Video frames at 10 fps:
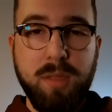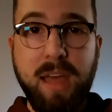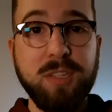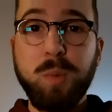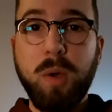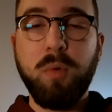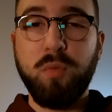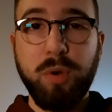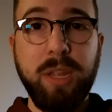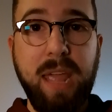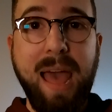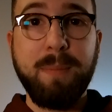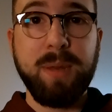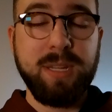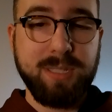That's what would really
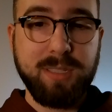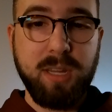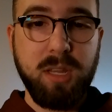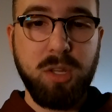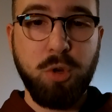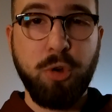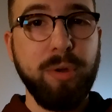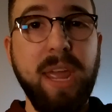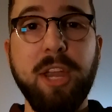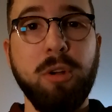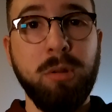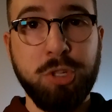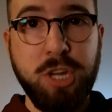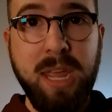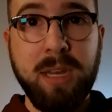happen, is you create your
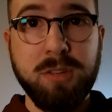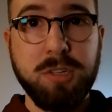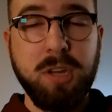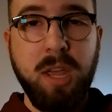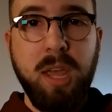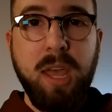own change.